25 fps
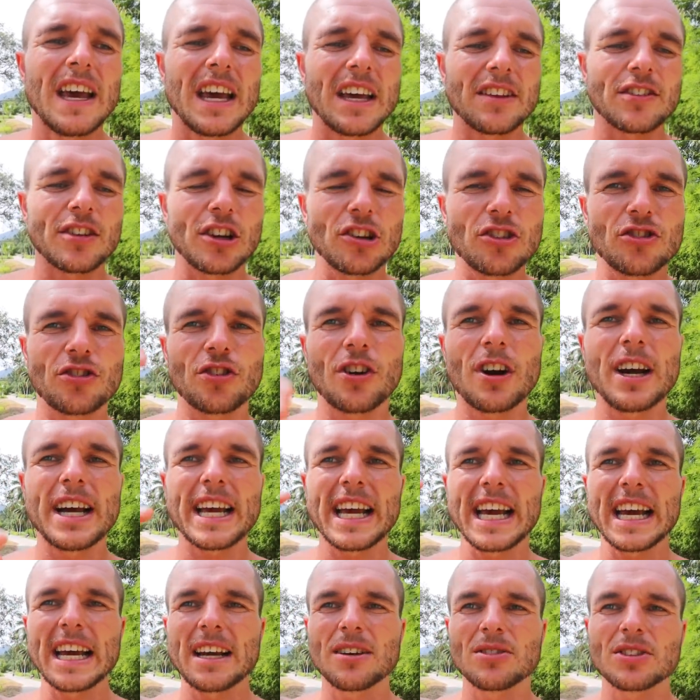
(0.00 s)
It's like
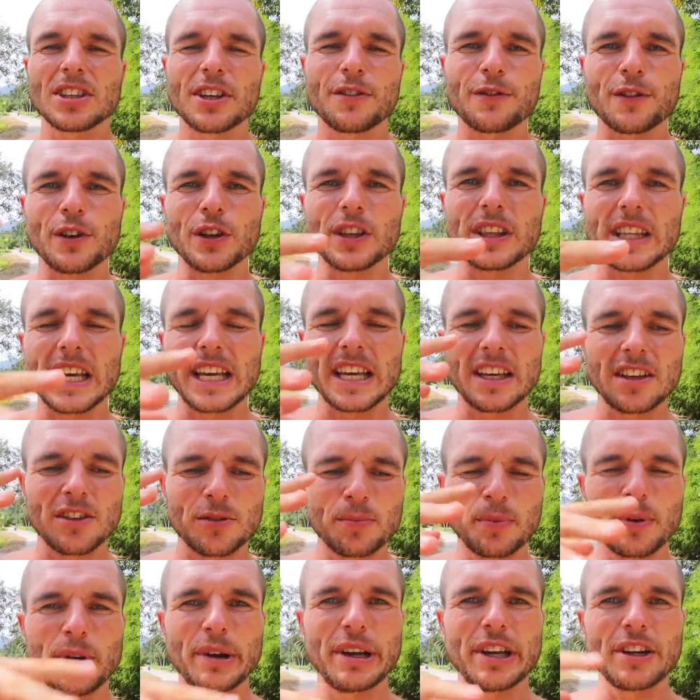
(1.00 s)
trying out different
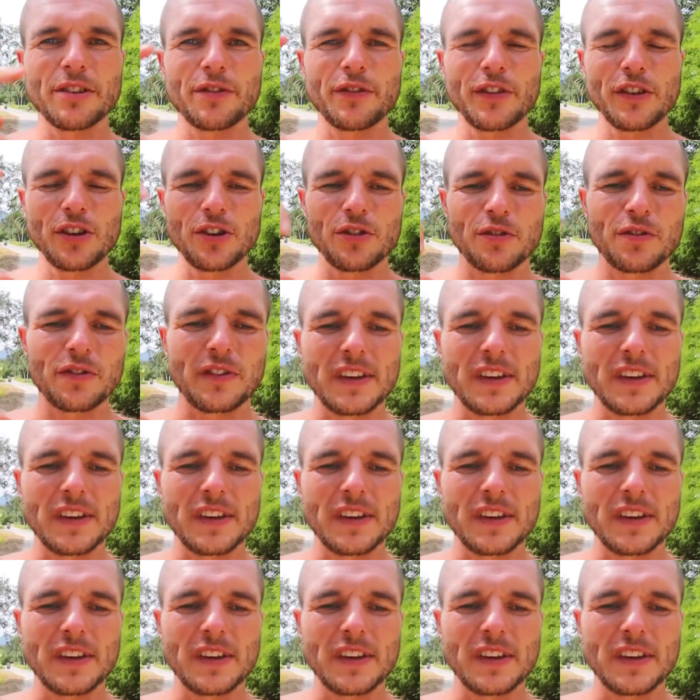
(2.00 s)
things, putting a few